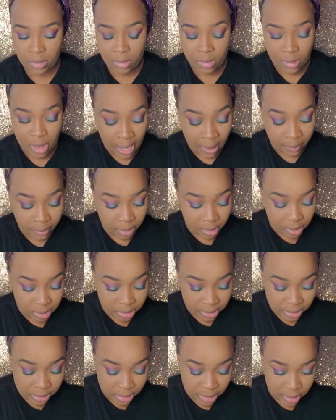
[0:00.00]
I'm gonna
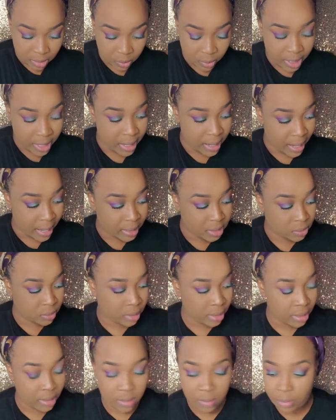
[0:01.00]
dust that away
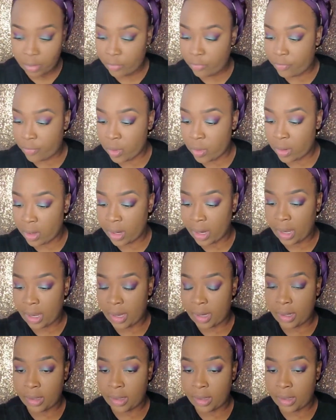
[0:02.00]
actually before I